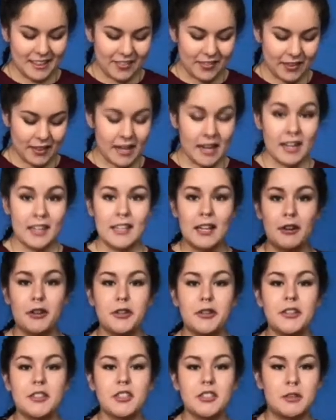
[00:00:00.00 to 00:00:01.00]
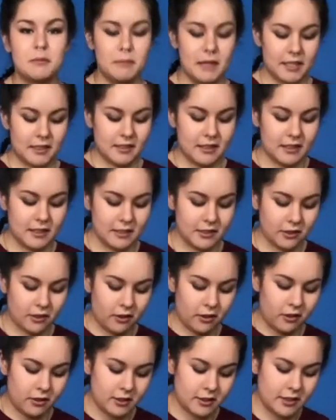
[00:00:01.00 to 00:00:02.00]
Okay, now you can just mix this
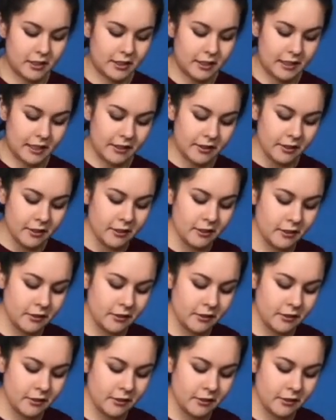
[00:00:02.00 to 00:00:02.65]
all together.